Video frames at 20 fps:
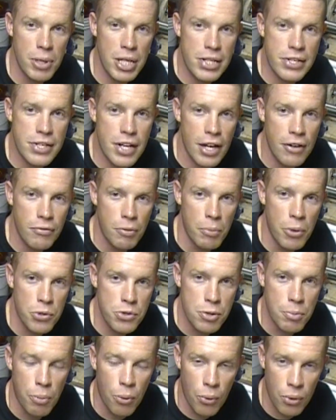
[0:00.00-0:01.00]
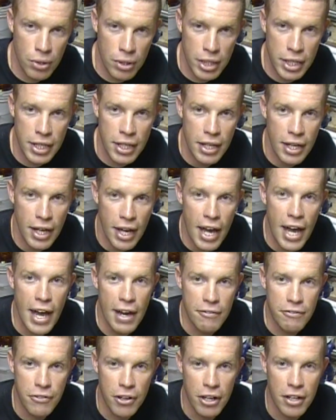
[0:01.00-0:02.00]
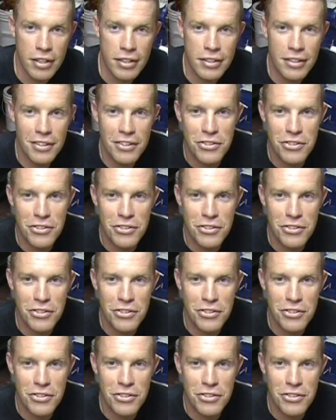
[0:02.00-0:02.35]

be safe, and most importantly, have fun.